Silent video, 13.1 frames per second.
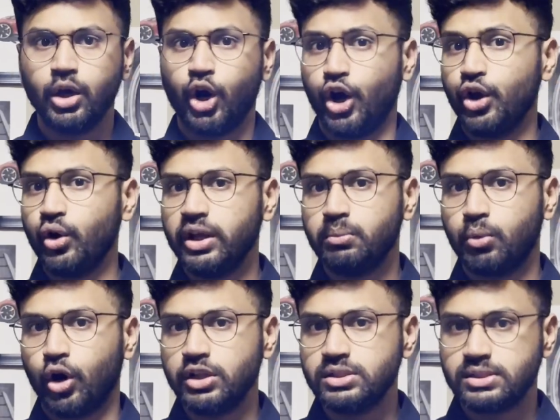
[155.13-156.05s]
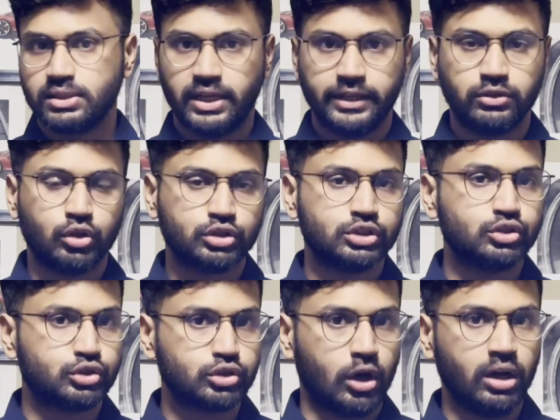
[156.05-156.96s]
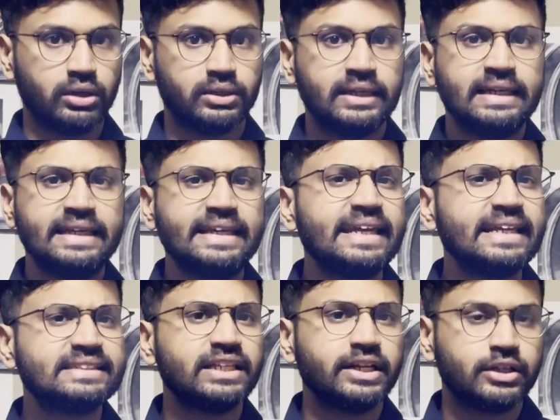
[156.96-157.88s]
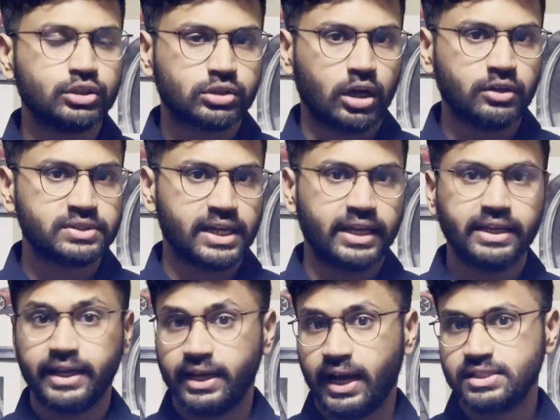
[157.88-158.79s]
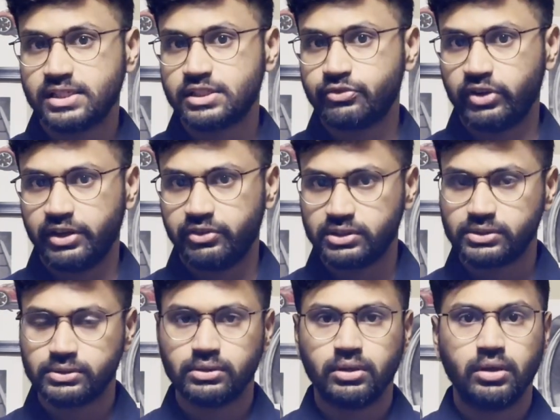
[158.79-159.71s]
Ionic bonds, like those in salt, easily dissolves and enhances flavors.